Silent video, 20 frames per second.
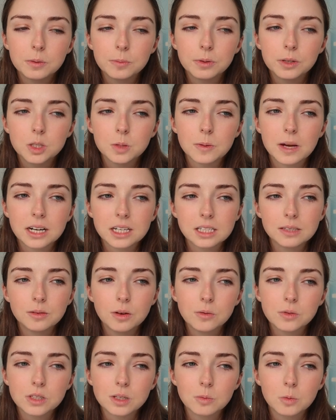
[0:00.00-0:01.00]
the perspective
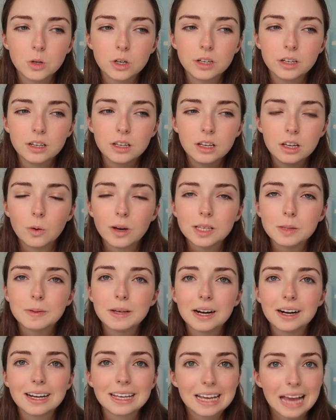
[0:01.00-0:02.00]
of someone who has
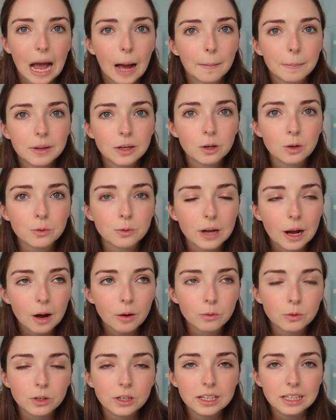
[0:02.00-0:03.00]
been on a gap year for
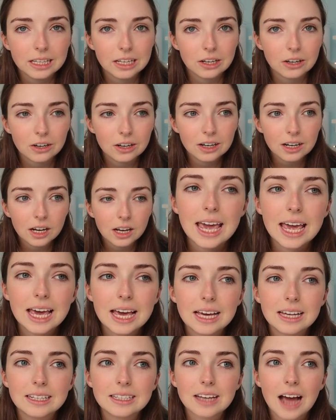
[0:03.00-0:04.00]
now for a year,
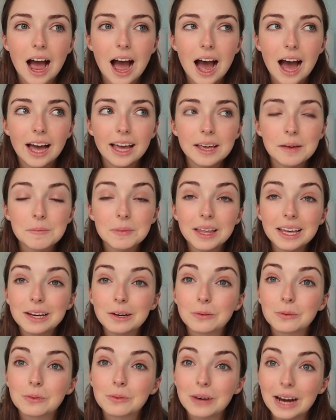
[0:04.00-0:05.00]
and I am
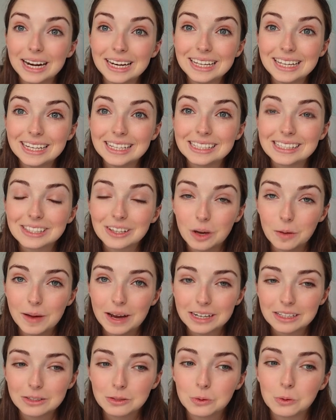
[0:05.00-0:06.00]
like ready to go
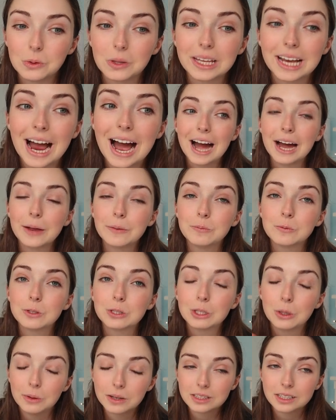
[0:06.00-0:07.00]
back to school. Like I'm
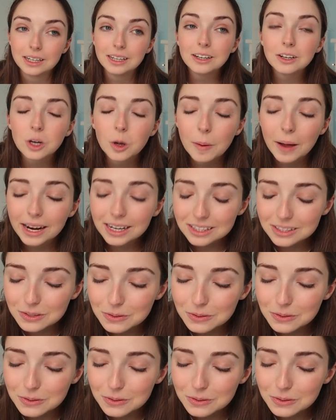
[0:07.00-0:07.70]
so excited to go back to